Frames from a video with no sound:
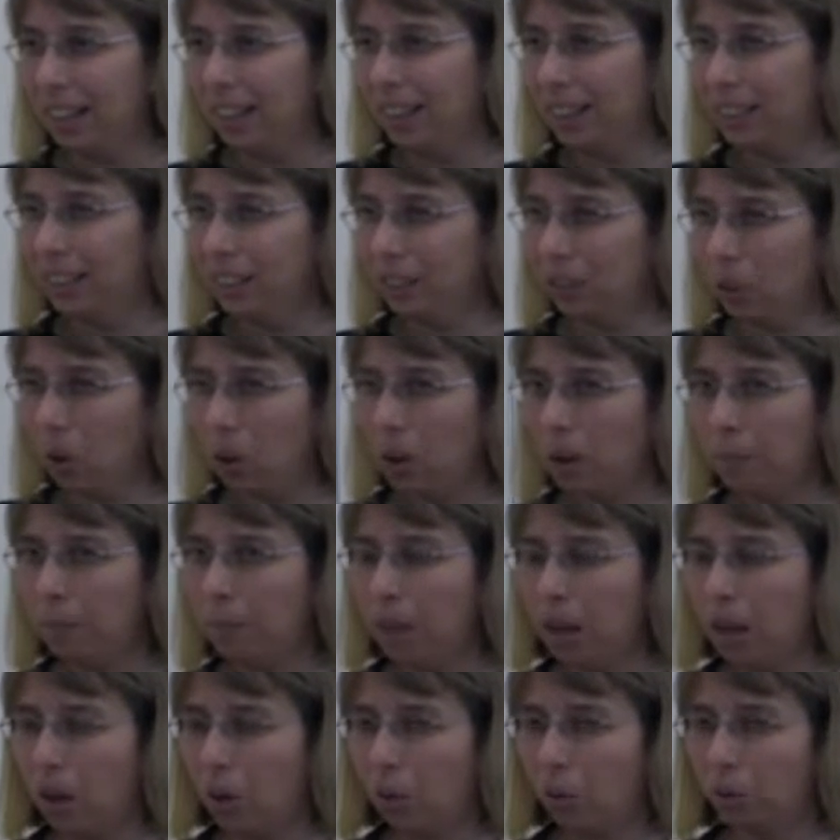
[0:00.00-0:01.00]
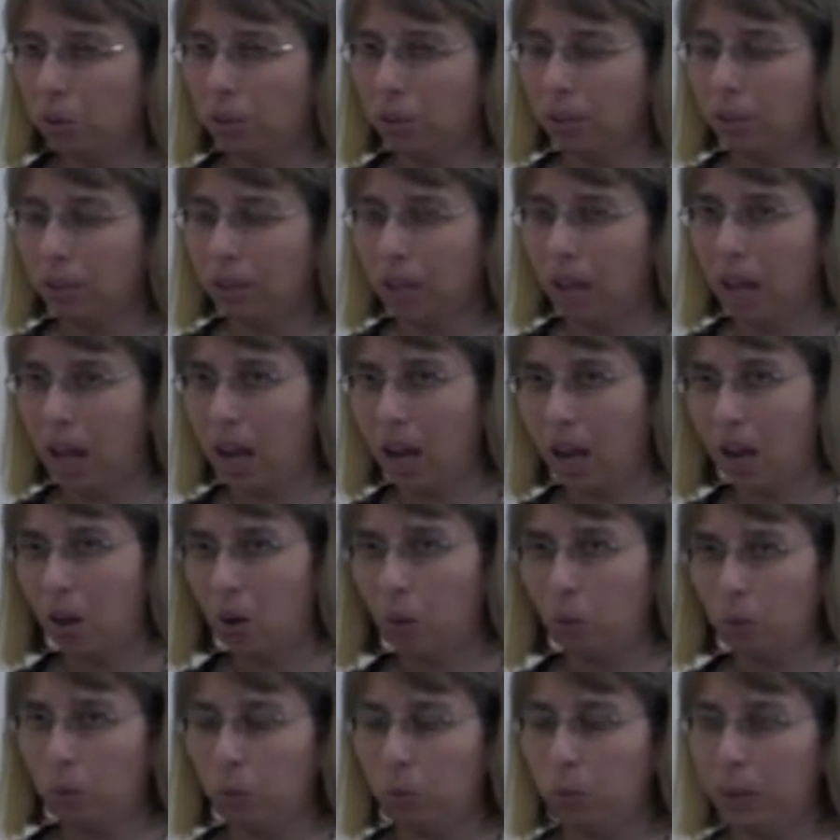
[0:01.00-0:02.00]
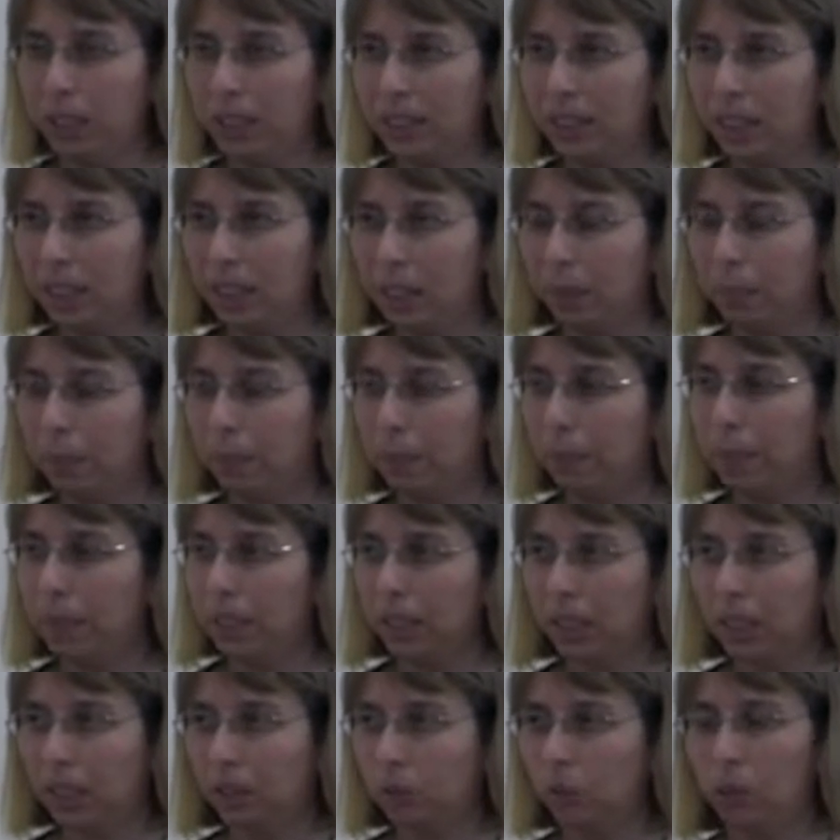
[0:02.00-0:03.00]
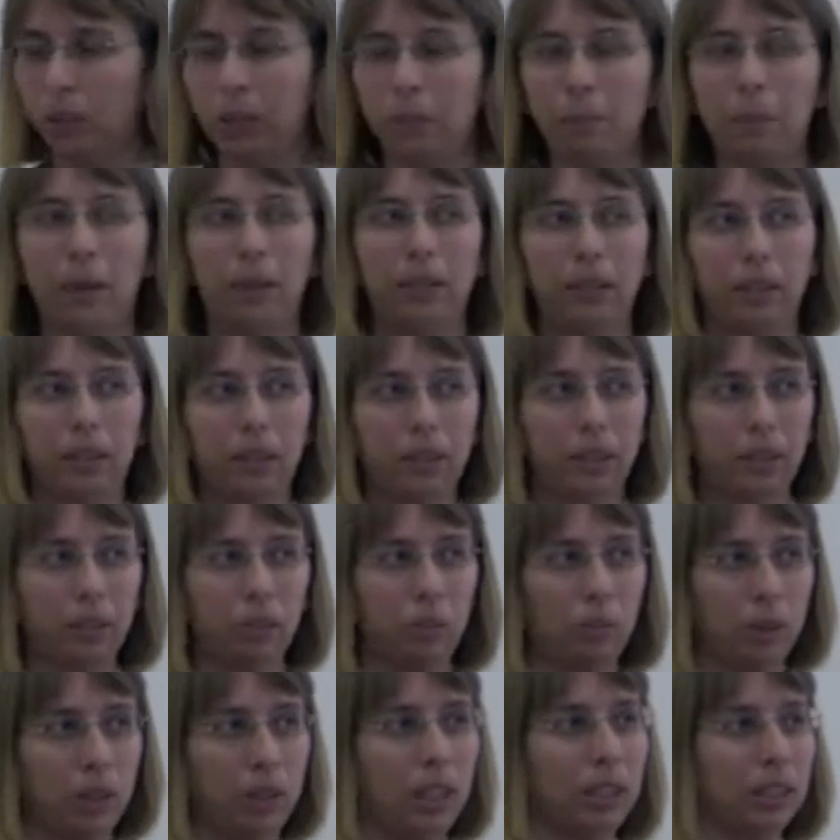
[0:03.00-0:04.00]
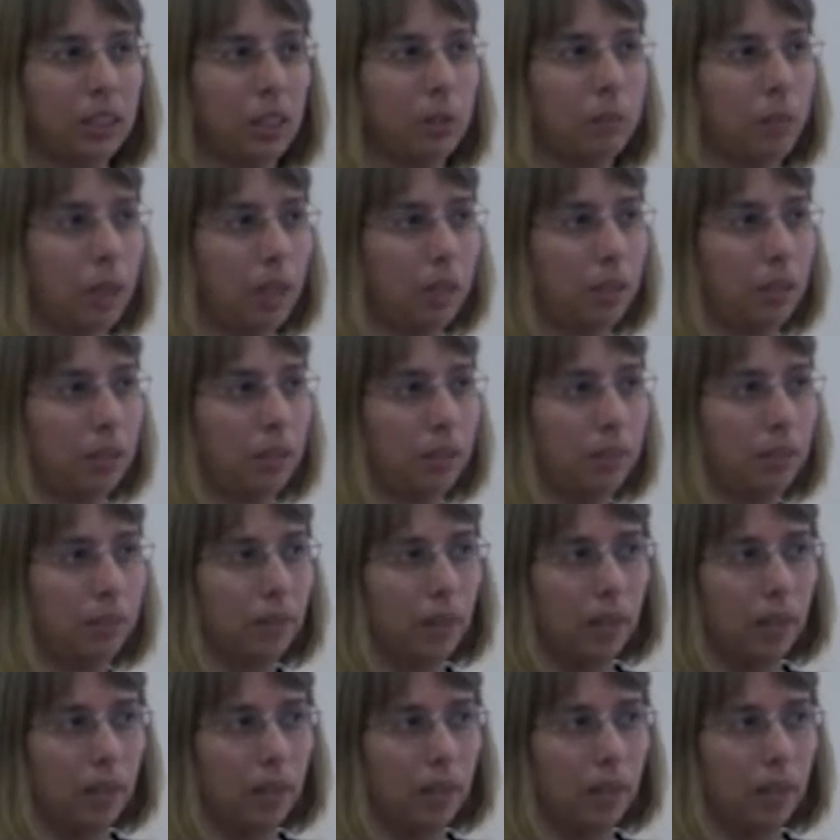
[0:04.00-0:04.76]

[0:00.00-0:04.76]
This is all about how do we set up a business, what matters, what doesn't matter.